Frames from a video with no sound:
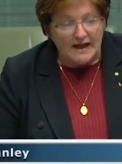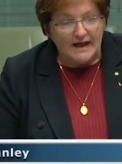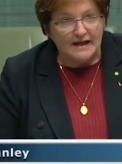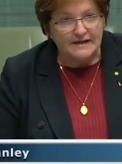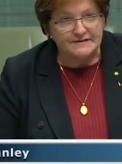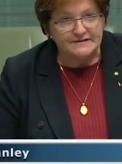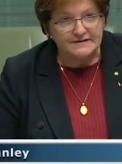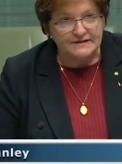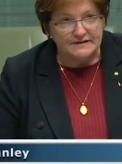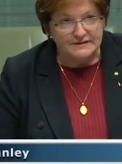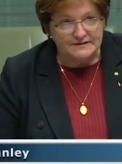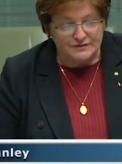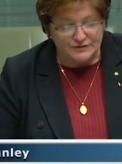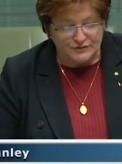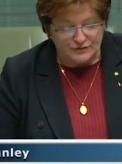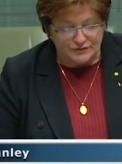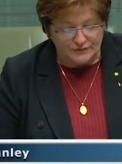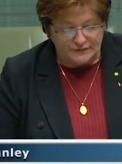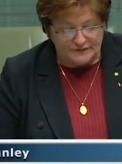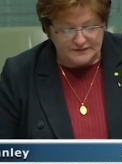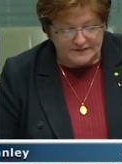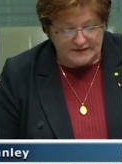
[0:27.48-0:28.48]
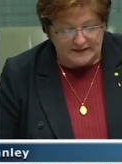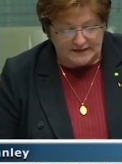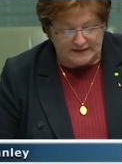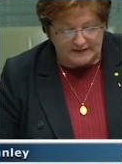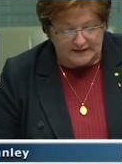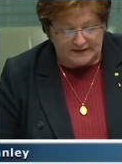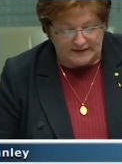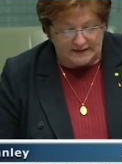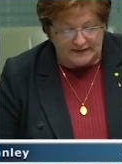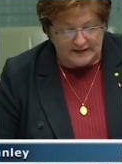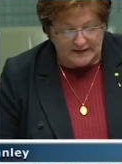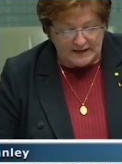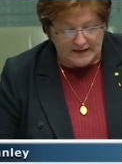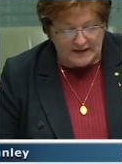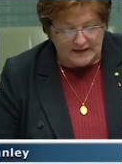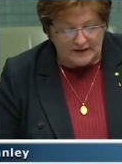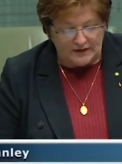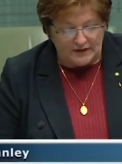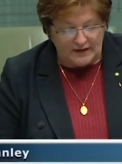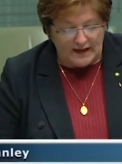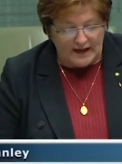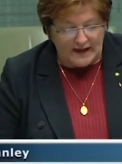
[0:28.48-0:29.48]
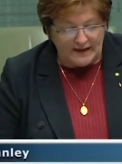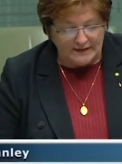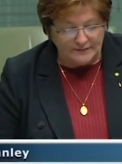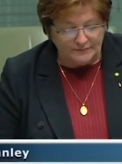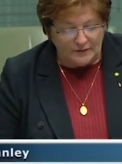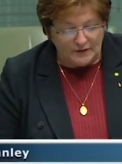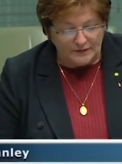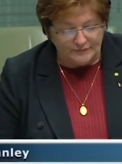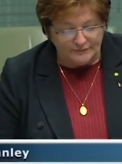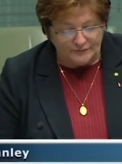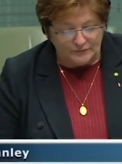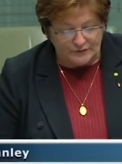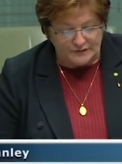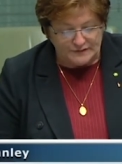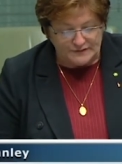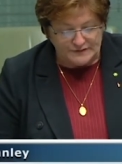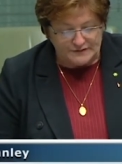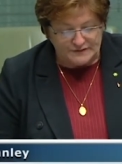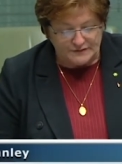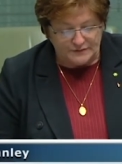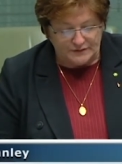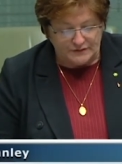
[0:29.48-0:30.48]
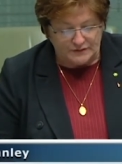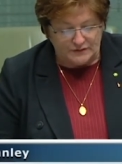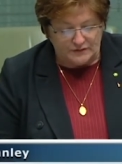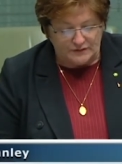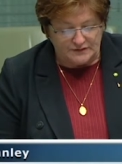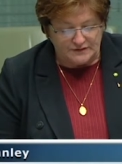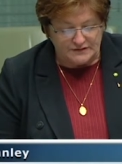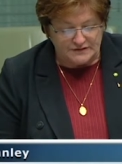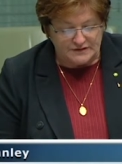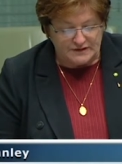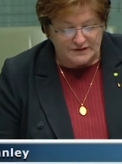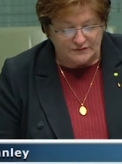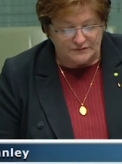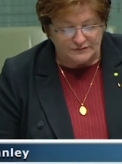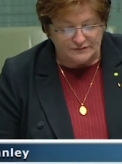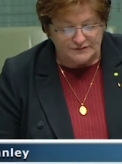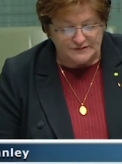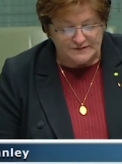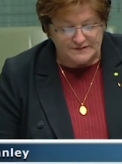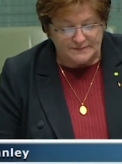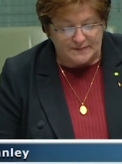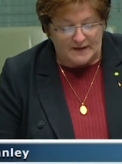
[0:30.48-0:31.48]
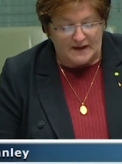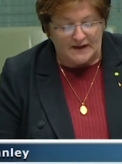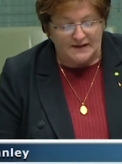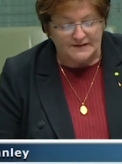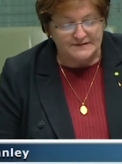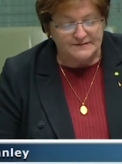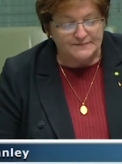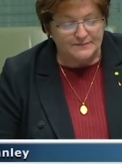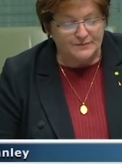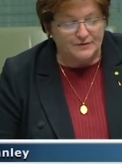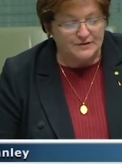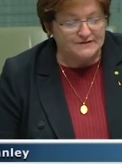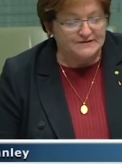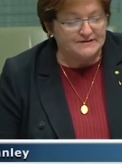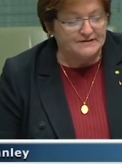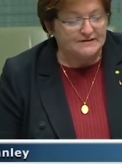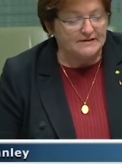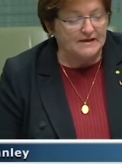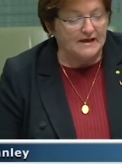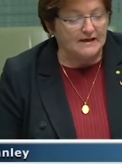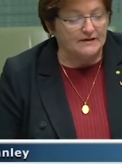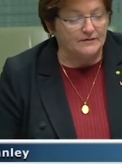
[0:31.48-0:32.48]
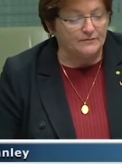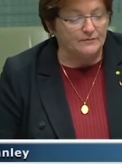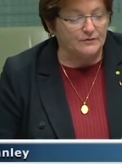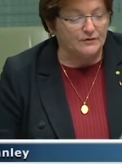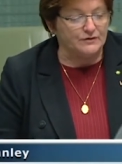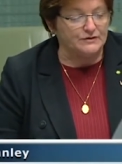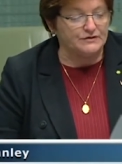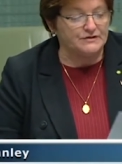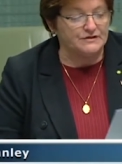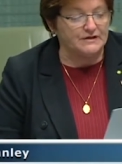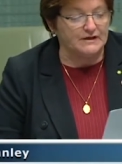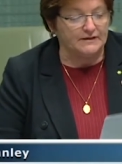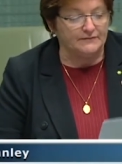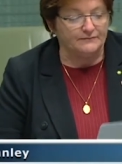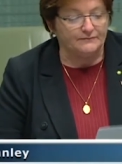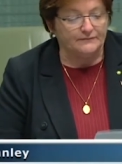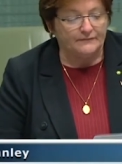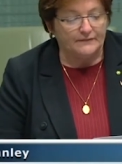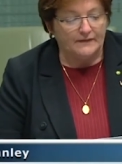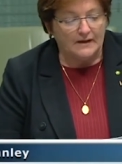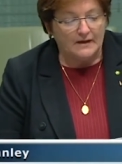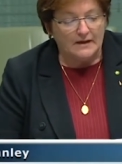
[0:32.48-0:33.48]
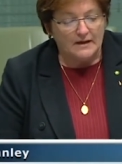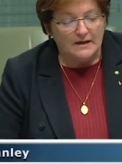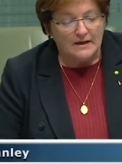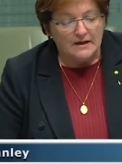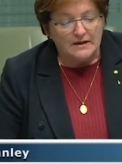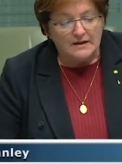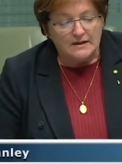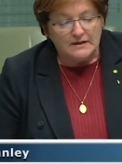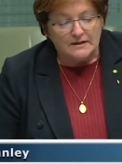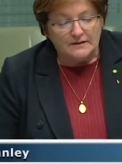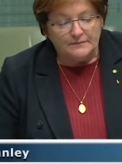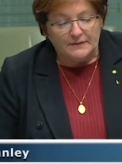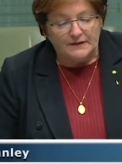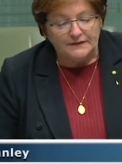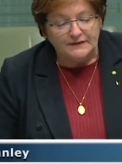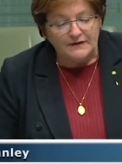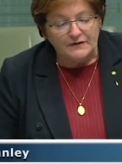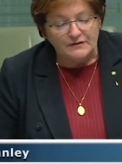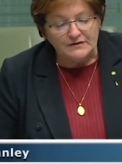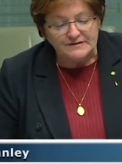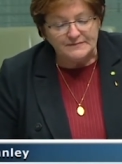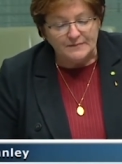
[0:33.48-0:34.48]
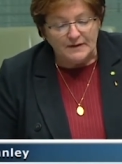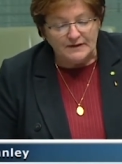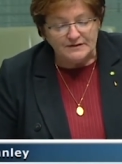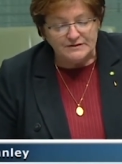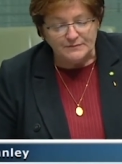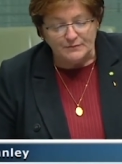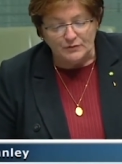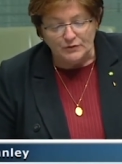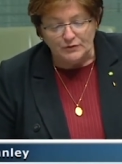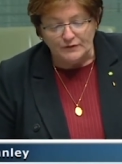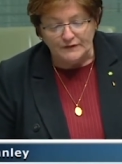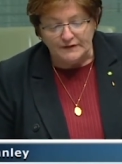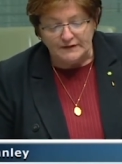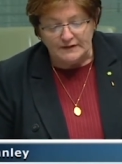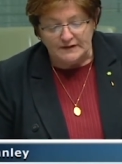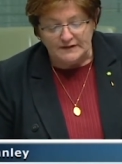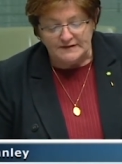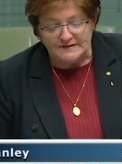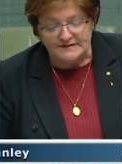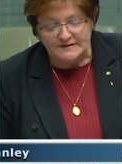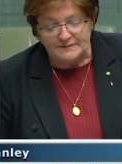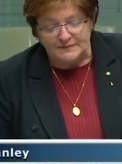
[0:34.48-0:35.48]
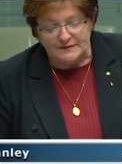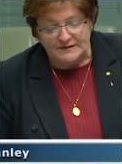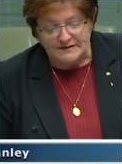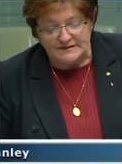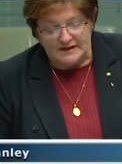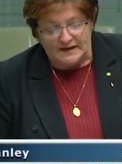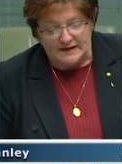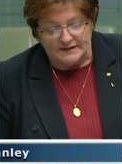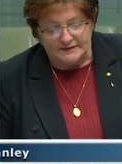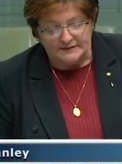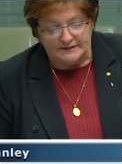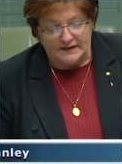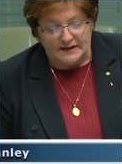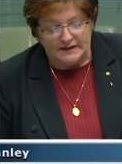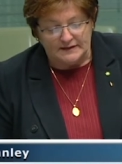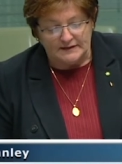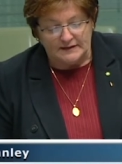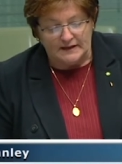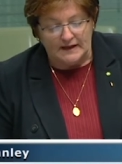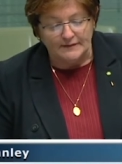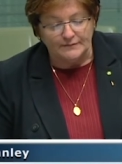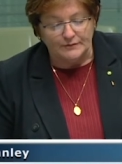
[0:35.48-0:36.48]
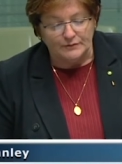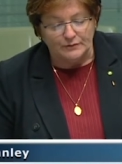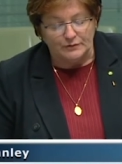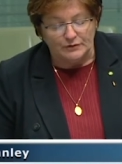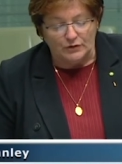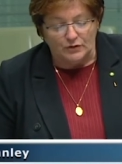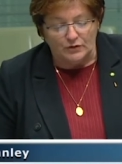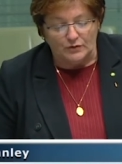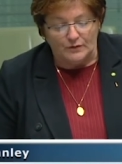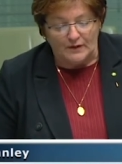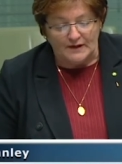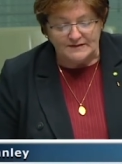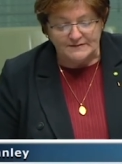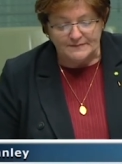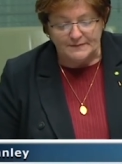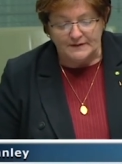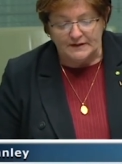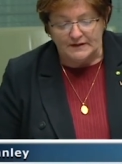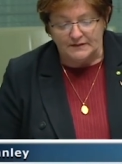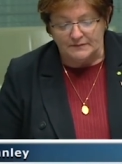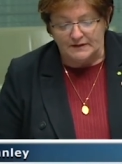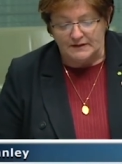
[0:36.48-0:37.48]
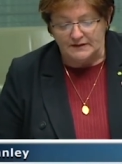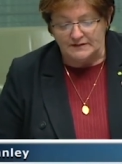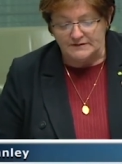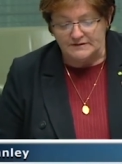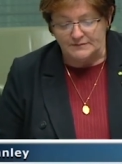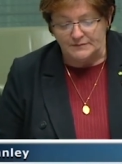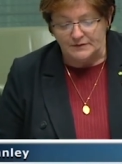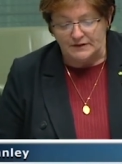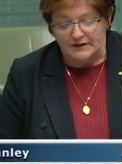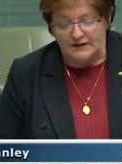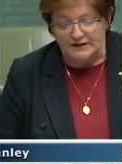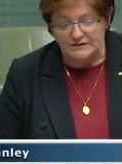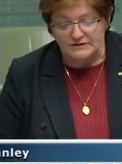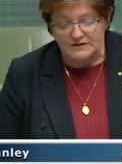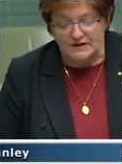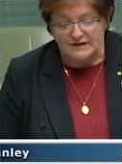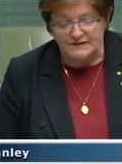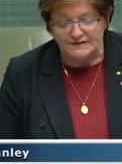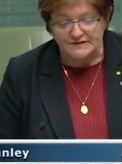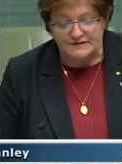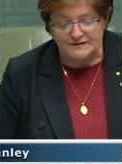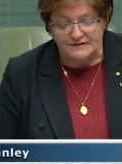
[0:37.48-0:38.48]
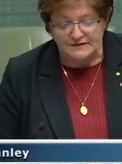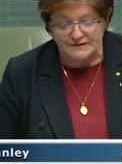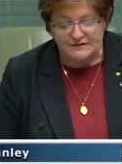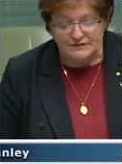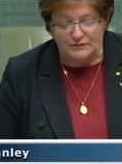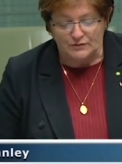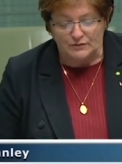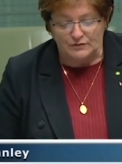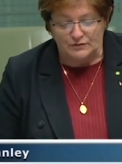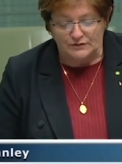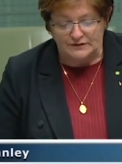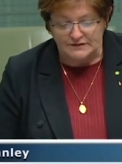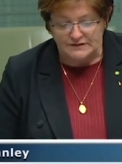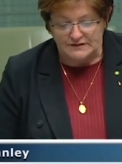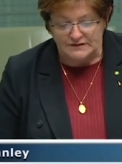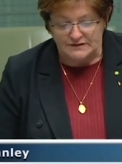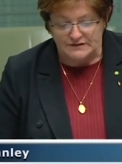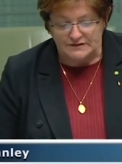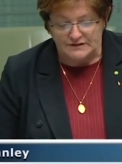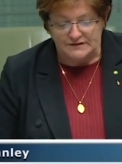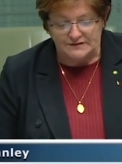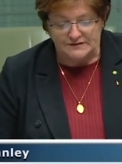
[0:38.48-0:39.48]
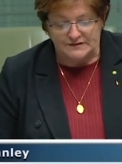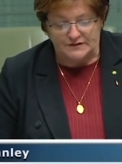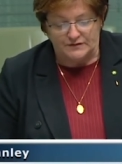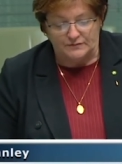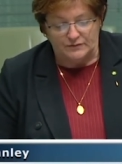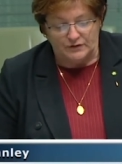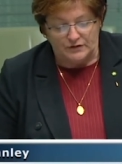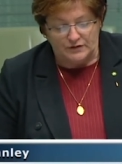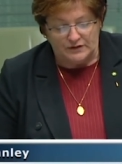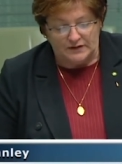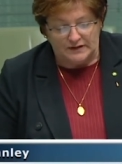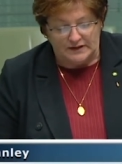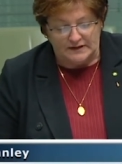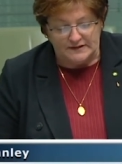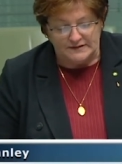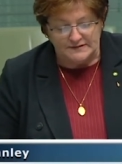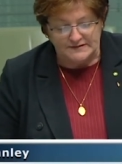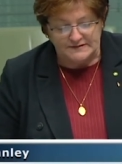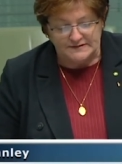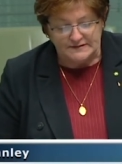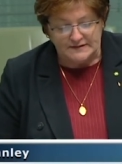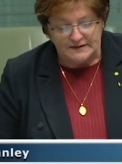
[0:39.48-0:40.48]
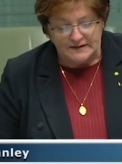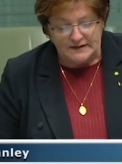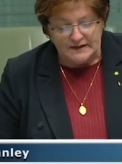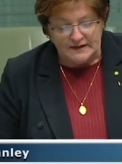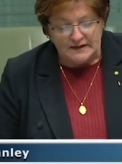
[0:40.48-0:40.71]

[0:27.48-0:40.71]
as is truth-telling, and I add my voice to acknowledge elders past, present and emerging. But there is much more that needs to be done, and Labor will always be committed to bringing justice to all Indigenous communities.